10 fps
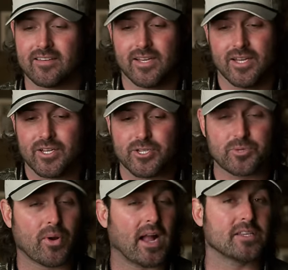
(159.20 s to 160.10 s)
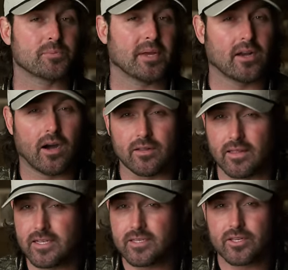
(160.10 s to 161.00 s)
and just practice my
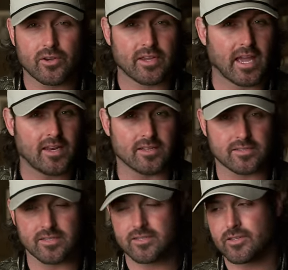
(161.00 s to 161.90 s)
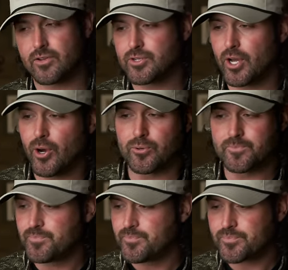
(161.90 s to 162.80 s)
calling, listen to their cadence, listen to their
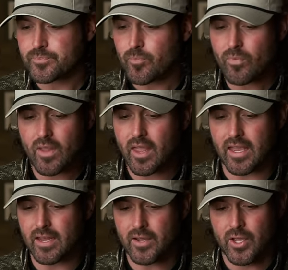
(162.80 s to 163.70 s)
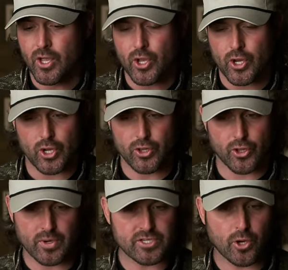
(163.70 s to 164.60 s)
tone. And
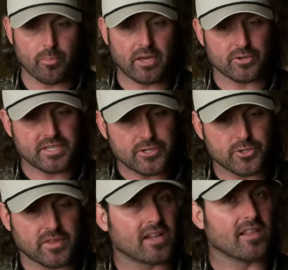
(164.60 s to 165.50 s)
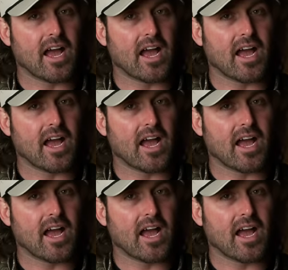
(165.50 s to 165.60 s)
there is no better teacher than a